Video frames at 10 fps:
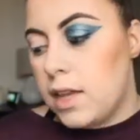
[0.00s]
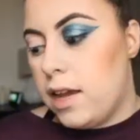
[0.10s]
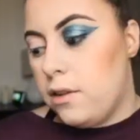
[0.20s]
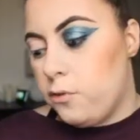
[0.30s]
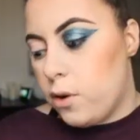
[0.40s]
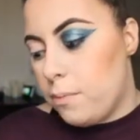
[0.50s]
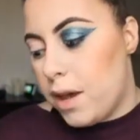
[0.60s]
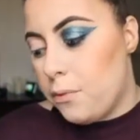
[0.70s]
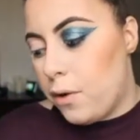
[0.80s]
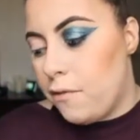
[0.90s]
And from
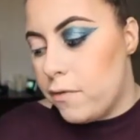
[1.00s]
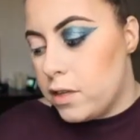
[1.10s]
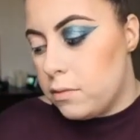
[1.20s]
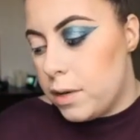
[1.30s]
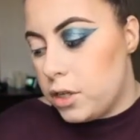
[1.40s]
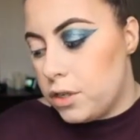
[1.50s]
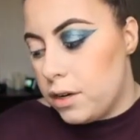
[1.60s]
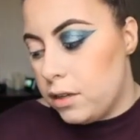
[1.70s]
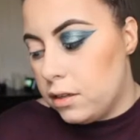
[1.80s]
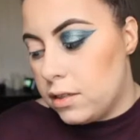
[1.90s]
my reference picture,
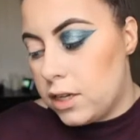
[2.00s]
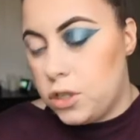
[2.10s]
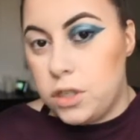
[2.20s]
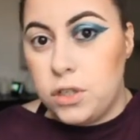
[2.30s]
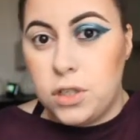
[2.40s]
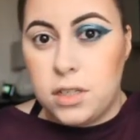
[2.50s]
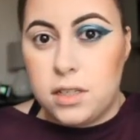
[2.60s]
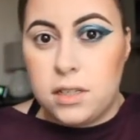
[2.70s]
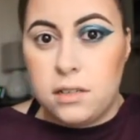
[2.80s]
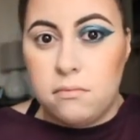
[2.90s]
it looks like she's
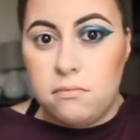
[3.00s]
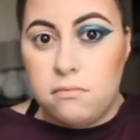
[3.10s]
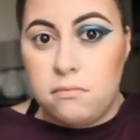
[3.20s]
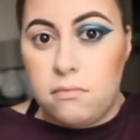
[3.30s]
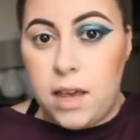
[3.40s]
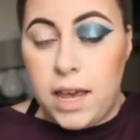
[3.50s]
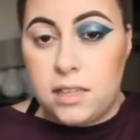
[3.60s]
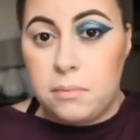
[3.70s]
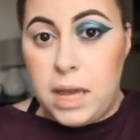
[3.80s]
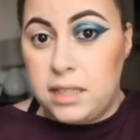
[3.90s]
just
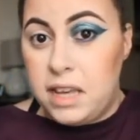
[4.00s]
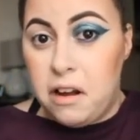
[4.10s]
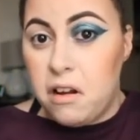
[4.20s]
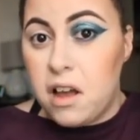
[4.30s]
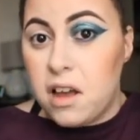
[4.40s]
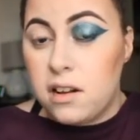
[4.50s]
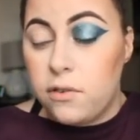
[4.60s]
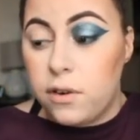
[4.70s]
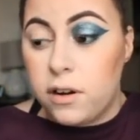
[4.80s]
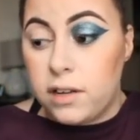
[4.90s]
has mascara on
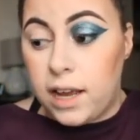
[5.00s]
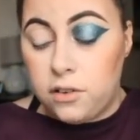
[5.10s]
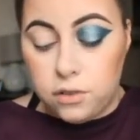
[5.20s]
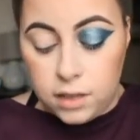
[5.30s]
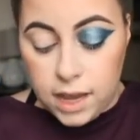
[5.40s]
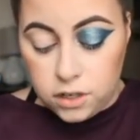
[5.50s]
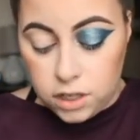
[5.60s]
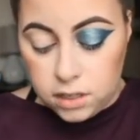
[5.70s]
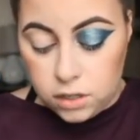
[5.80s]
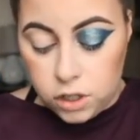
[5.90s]
over her natural
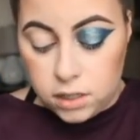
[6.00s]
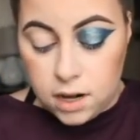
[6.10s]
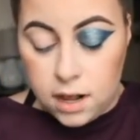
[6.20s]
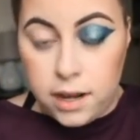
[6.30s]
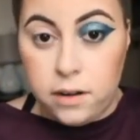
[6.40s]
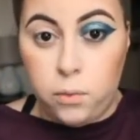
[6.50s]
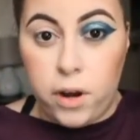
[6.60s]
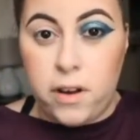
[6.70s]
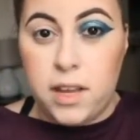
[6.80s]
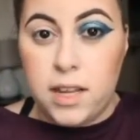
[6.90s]
lashes and she's not
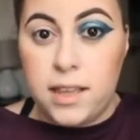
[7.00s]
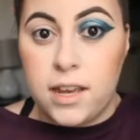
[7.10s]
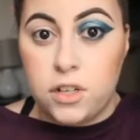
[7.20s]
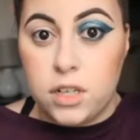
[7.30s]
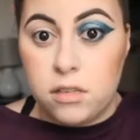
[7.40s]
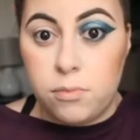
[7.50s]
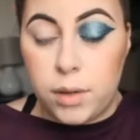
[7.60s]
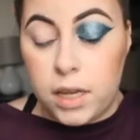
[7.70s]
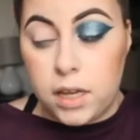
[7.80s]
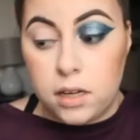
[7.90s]
wearing any lashes,
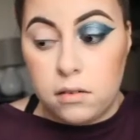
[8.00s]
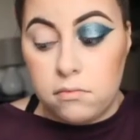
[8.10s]
but